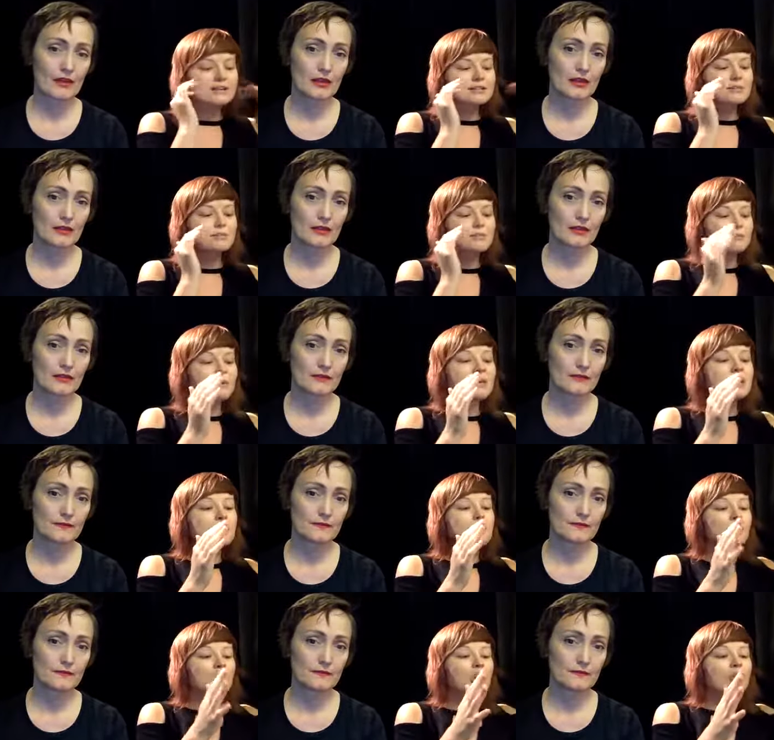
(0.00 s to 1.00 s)
Speaker 1: to be
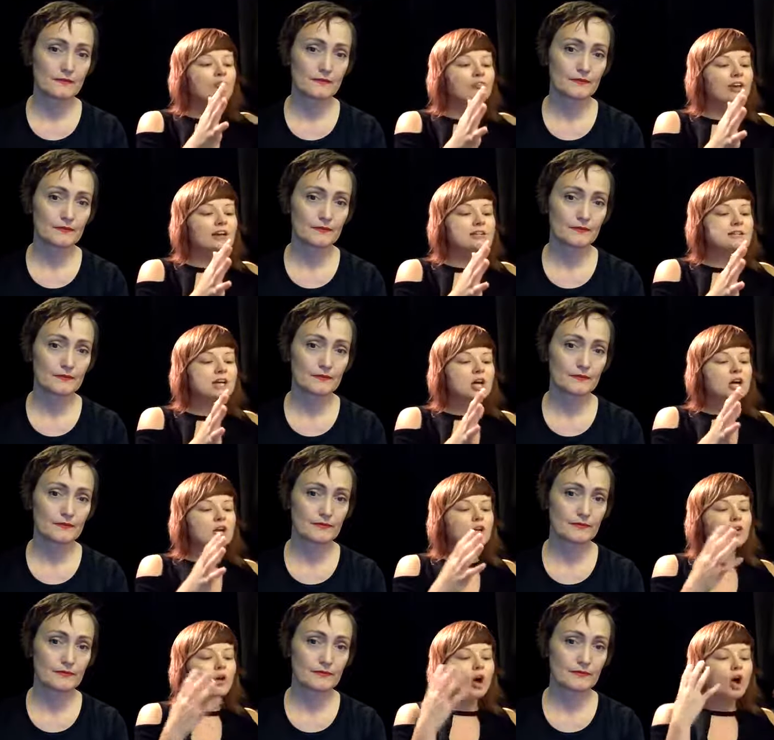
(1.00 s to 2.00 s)
perfect,
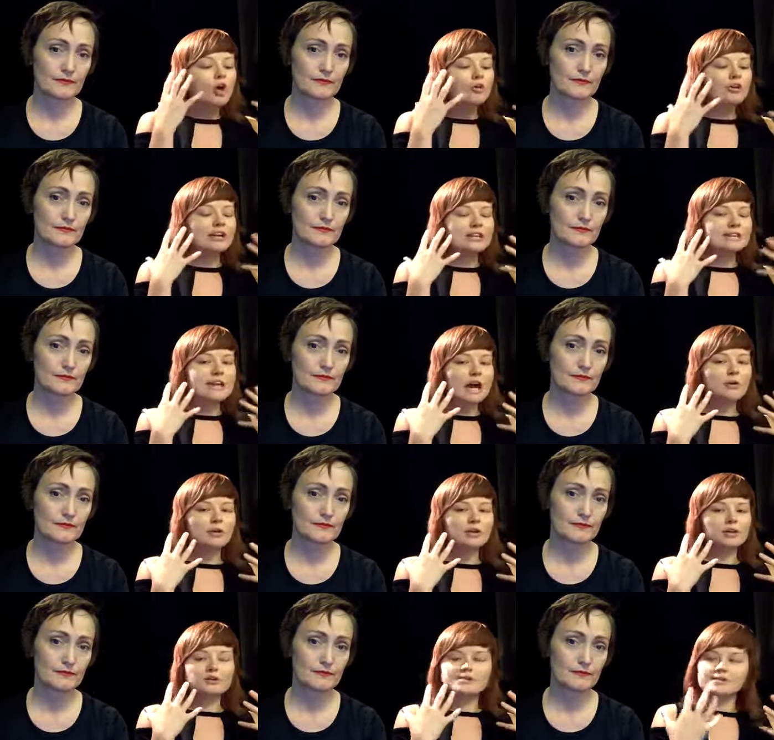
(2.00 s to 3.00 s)
you're already doubting
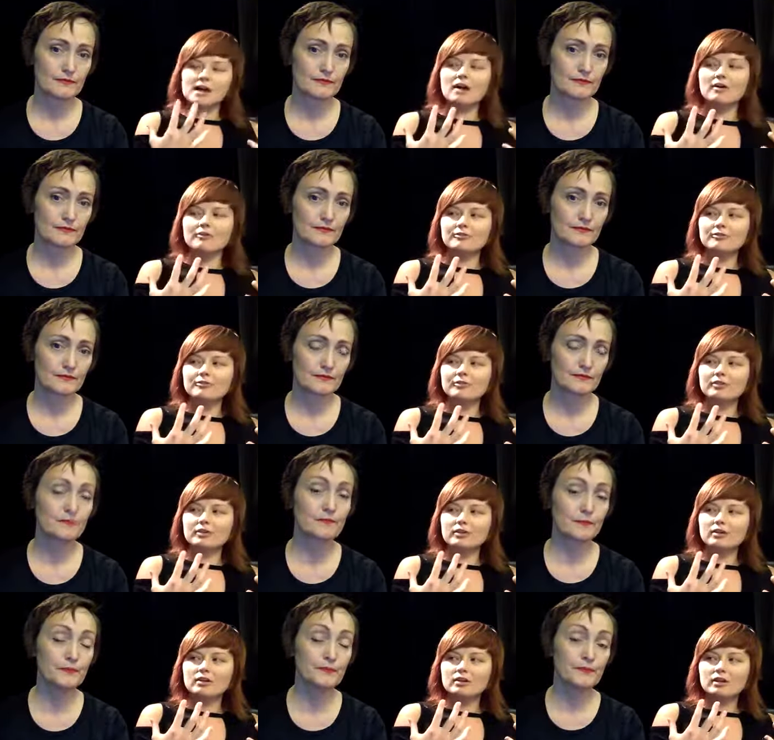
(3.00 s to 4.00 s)
yourself.
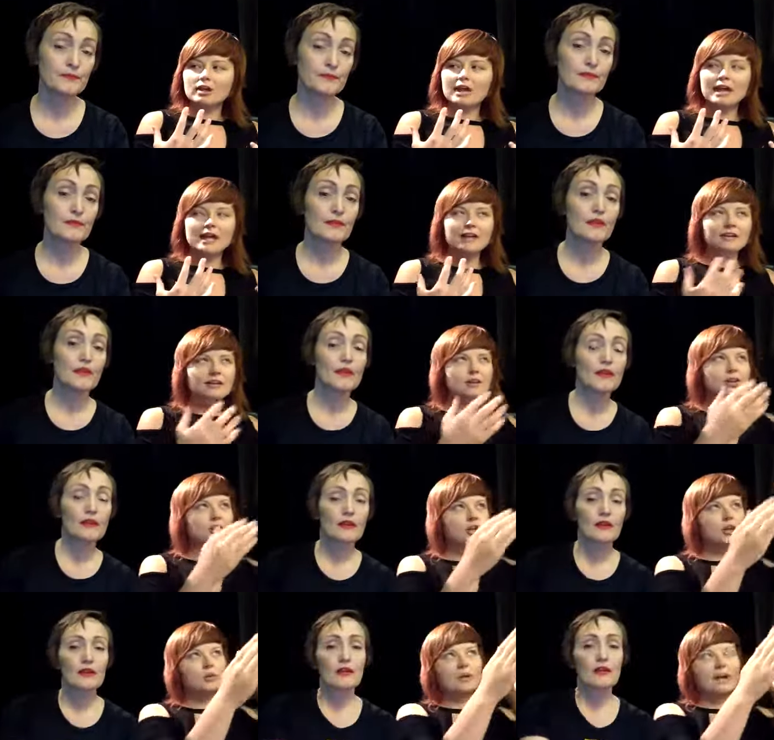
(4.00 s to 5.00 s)
Mm-hmm. And
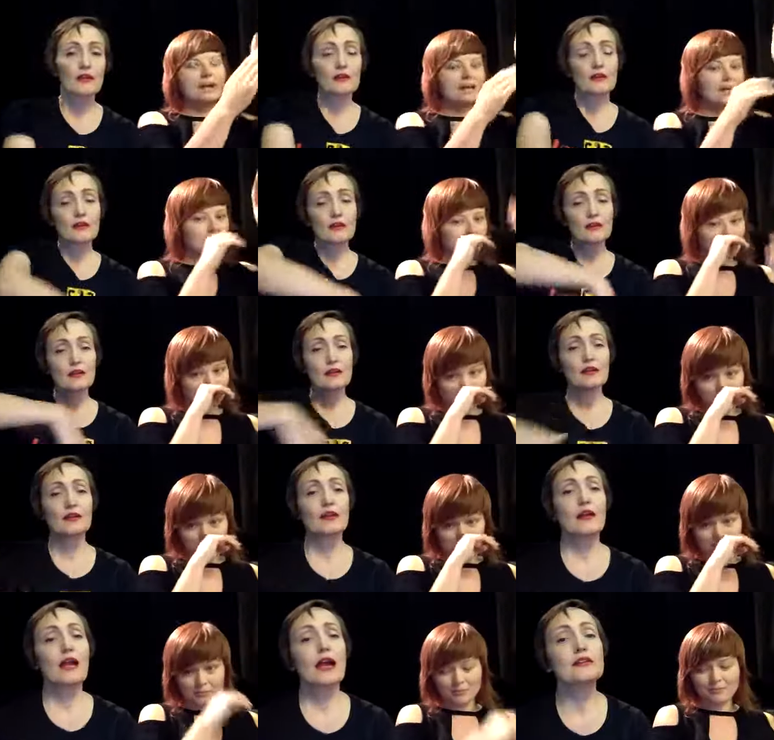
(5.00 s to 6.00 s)
you can't get there from
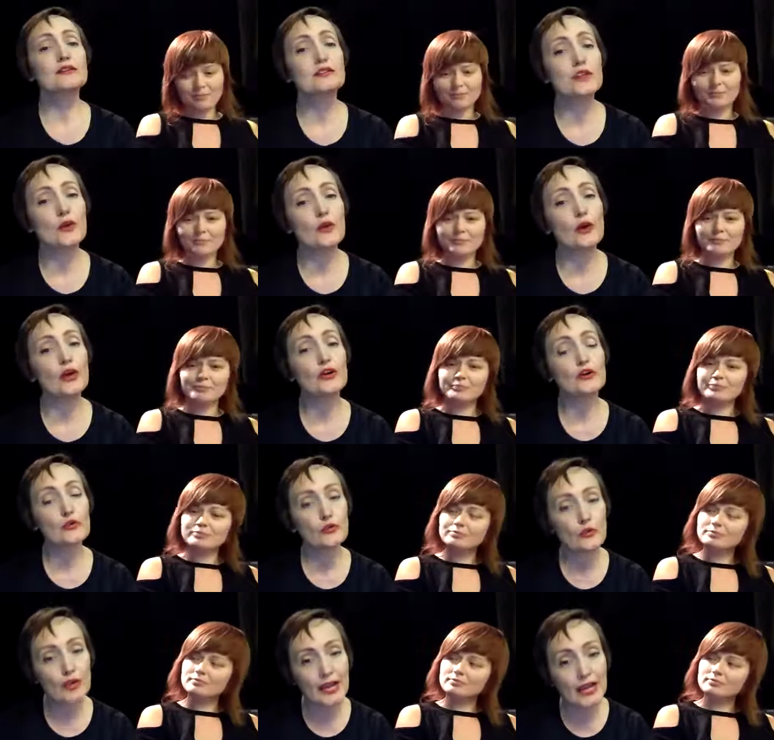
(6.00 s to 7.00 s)
there.
Speaker 2: And so a
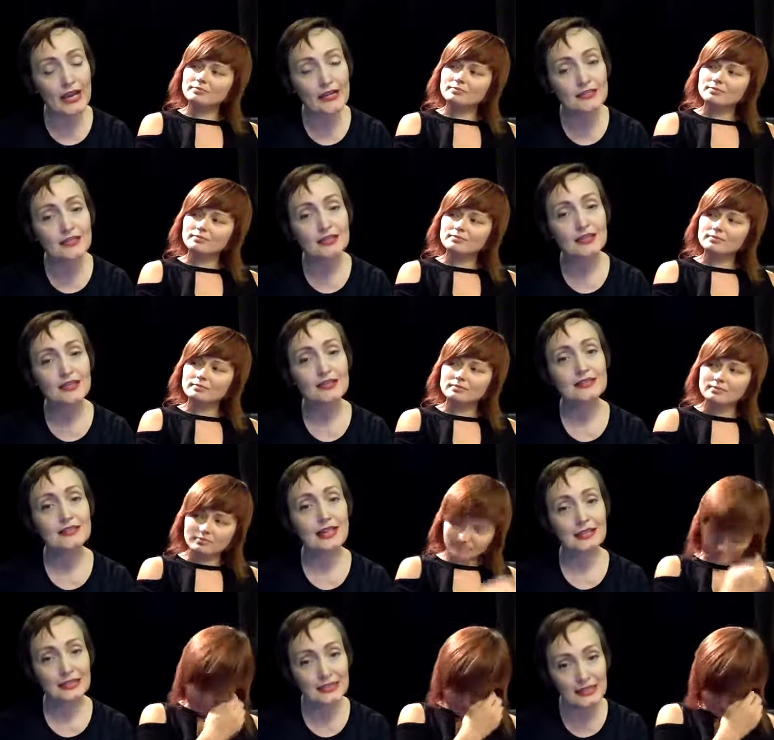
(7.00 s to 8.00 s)
great
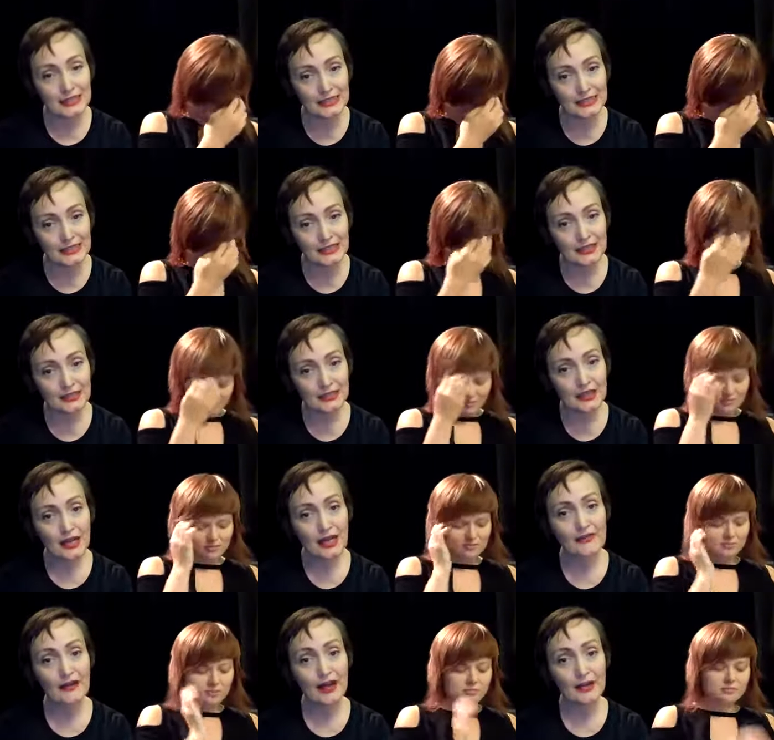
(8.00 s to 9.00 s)
technique
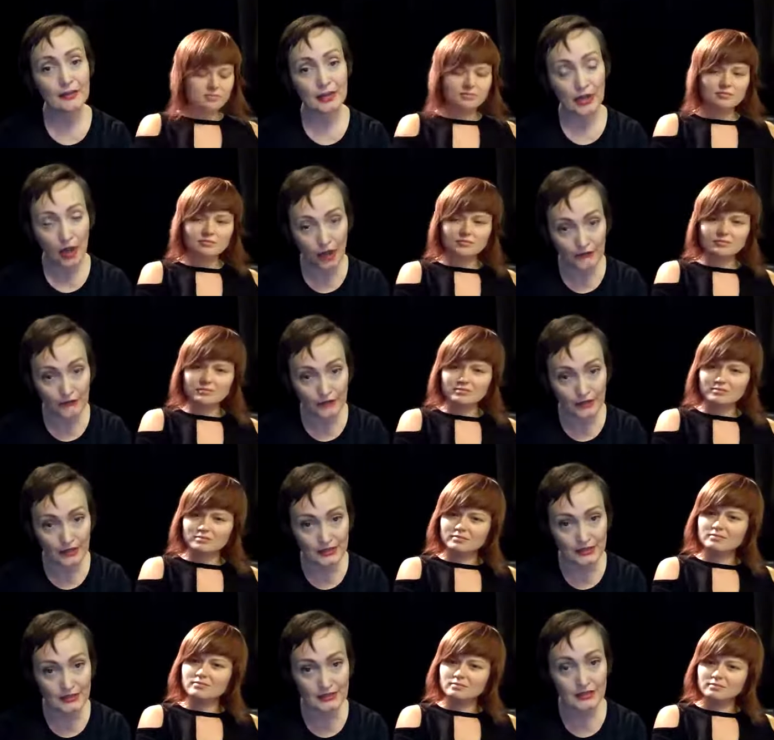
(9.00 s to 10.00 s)
of how to be
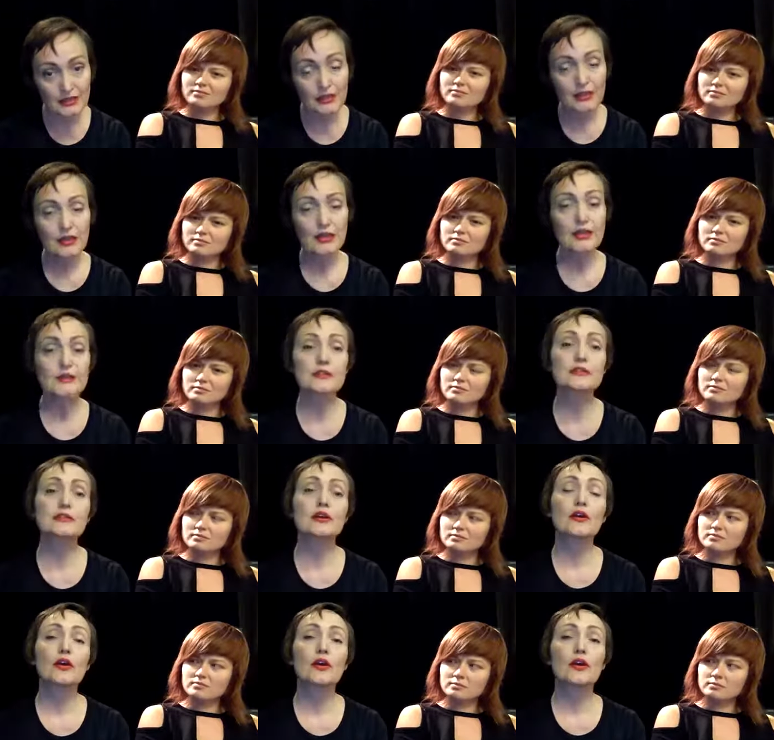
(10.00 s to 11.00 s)
confident is
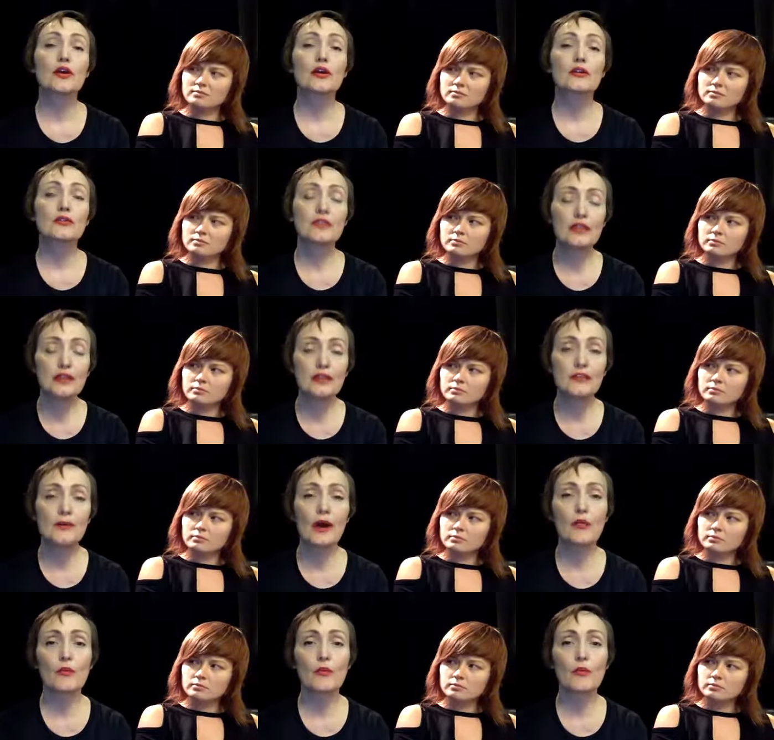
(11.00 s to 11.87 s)
thinking about